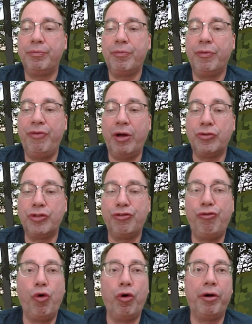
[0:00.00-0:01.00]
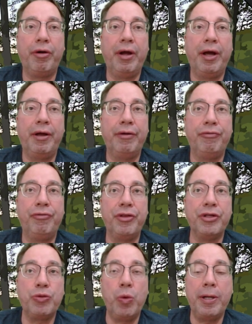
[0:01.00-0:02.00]
vouch for
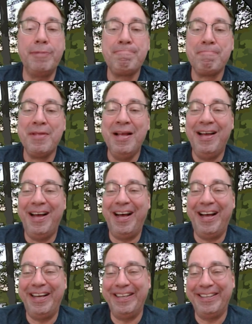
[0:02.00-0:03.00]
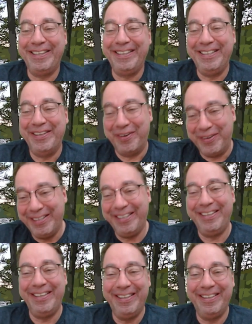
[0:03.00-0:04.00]
this one. He
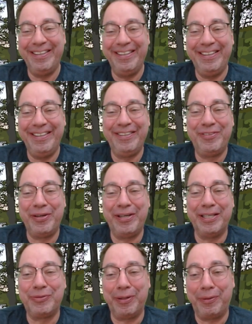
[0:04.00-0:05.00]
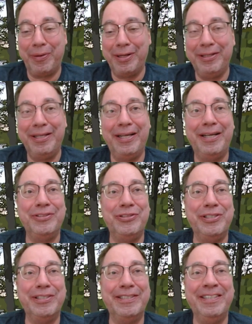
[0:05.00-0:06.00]
treated us really well,
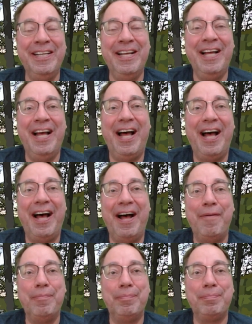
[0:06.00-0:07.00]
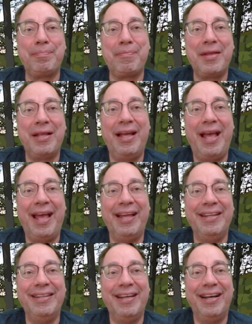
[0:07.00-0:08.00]
Gilles, and
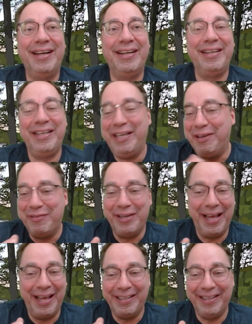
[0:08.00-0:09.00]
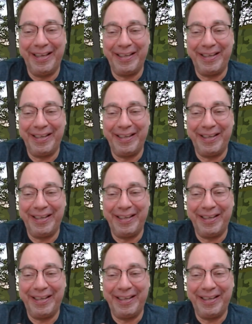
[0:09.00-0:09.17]
he even had a